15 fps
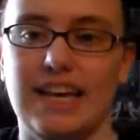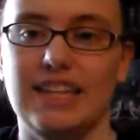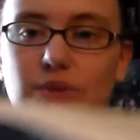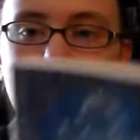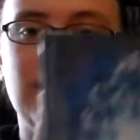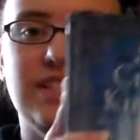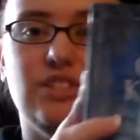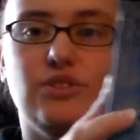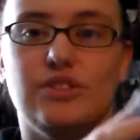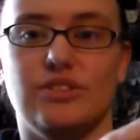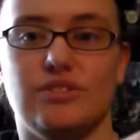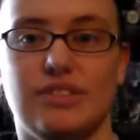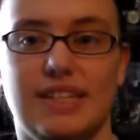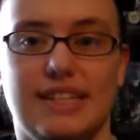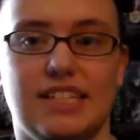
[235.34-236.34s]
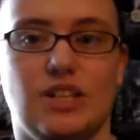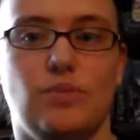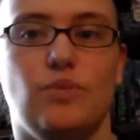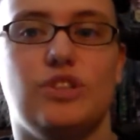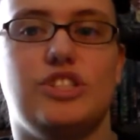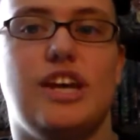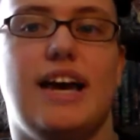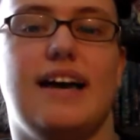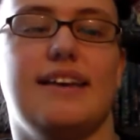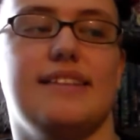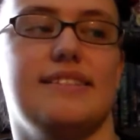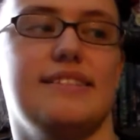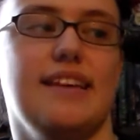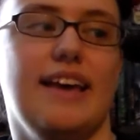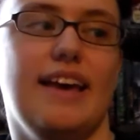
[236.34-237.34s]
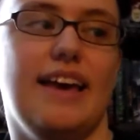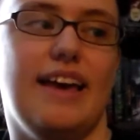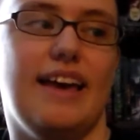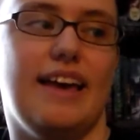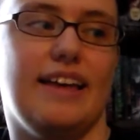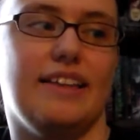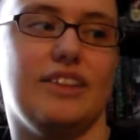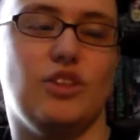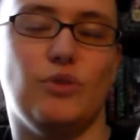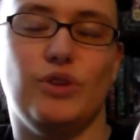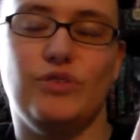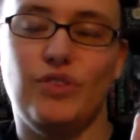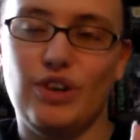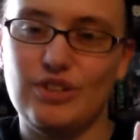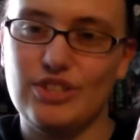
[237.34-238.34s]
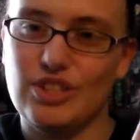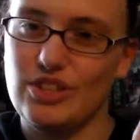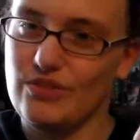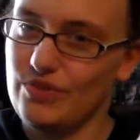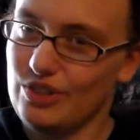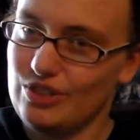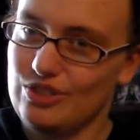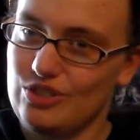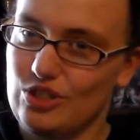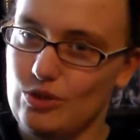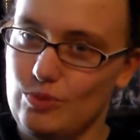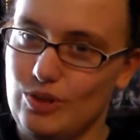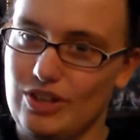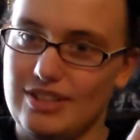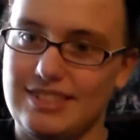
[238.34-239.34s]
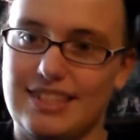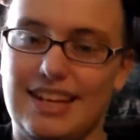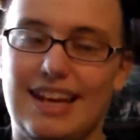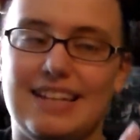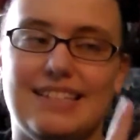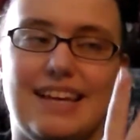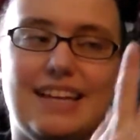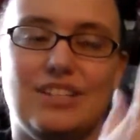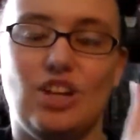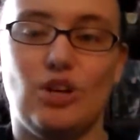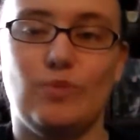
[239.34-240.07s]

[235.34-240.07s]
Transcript: And then we get to Crystal Kingdom, which has the reverse of the first two books. It has a